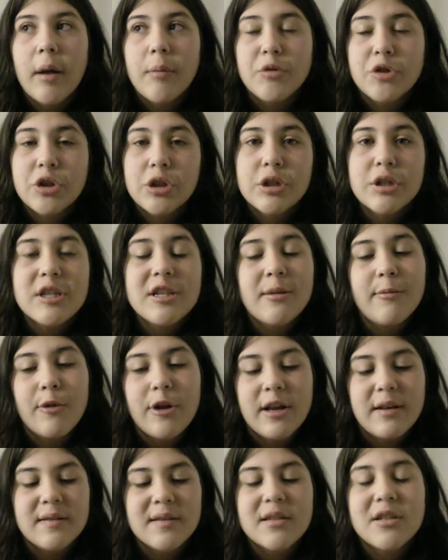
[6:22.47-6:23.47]
I'm sure
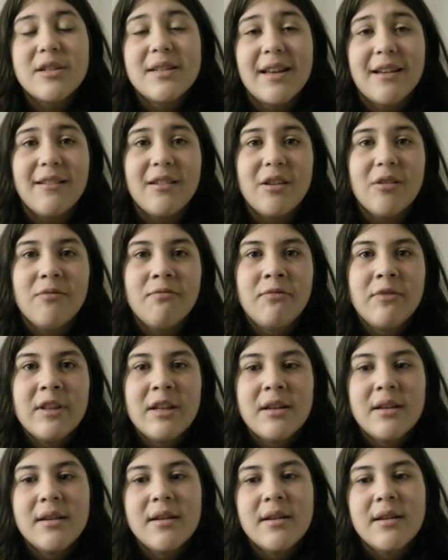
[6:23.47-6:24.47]
someone else could tell you.
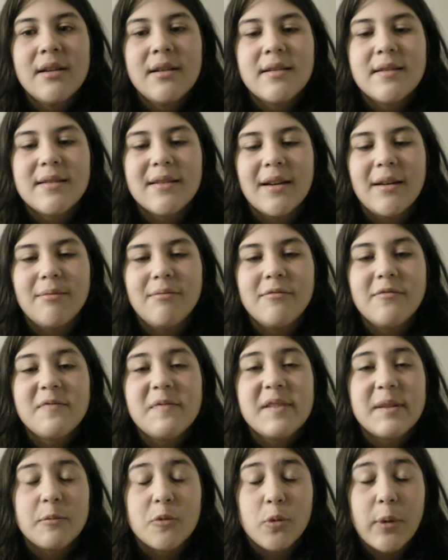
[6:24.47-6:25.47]
Some
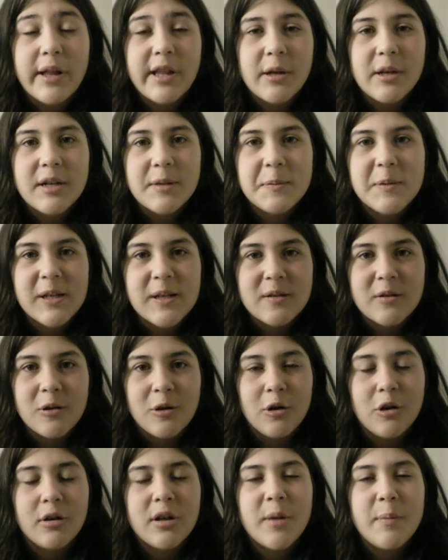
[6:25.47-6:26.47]
Twilight-obsessed
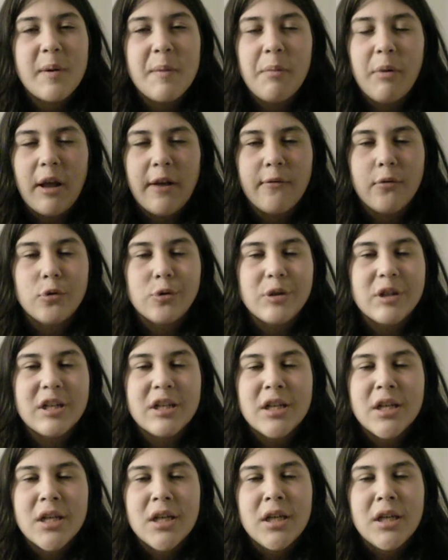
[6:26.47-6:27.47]
girl could be
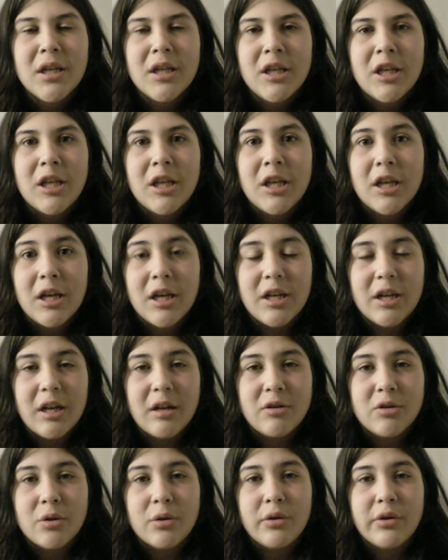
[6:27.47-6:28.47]
blindfolded
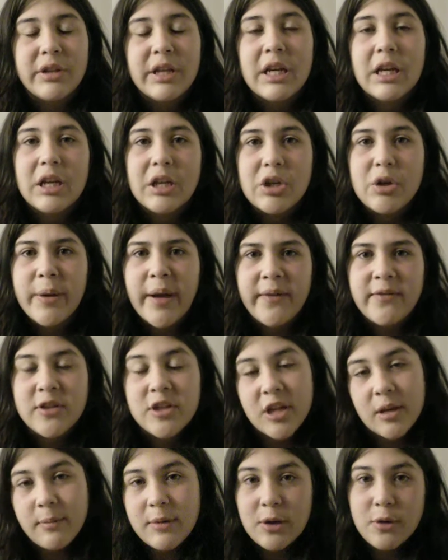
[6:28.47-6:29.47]
and told, you have
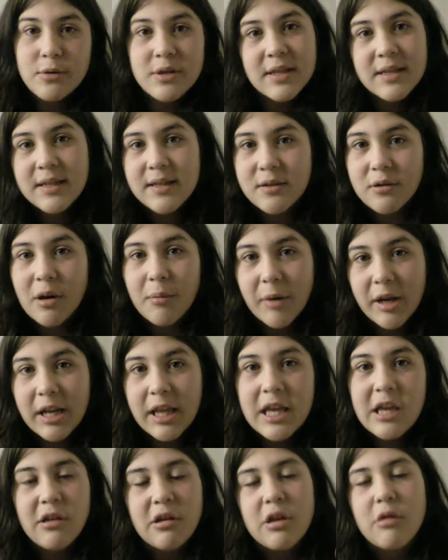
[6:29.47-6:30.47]
to tell me who this is or I'm
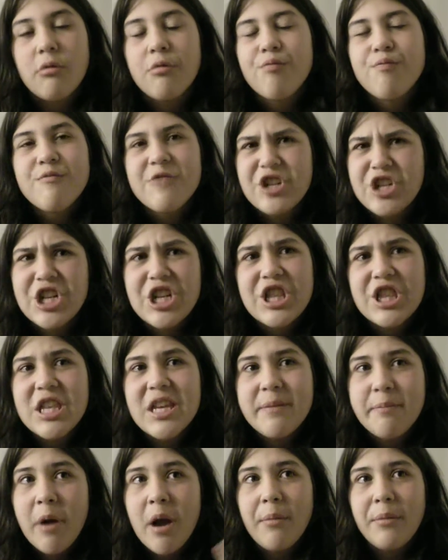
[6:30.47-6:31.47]
going to kill you.
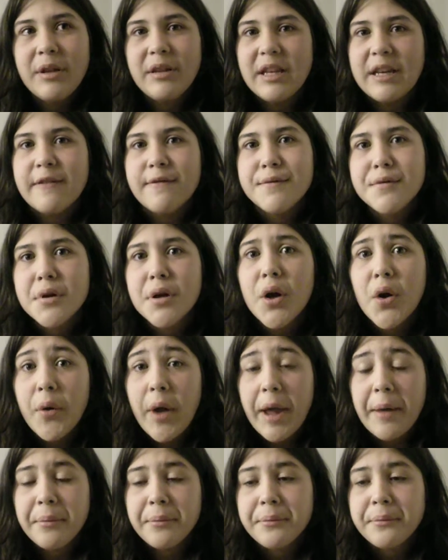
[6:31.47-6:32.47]
They'd probably live.
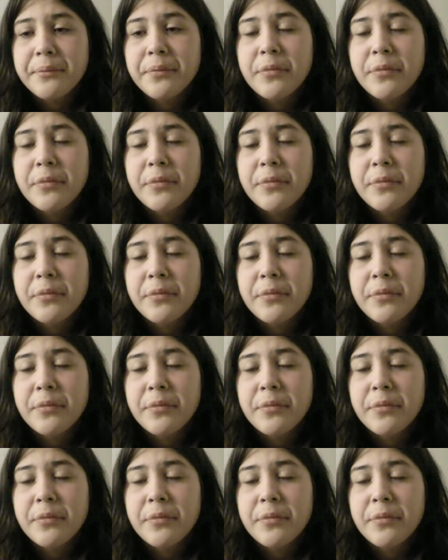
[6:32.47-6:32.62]
Okay.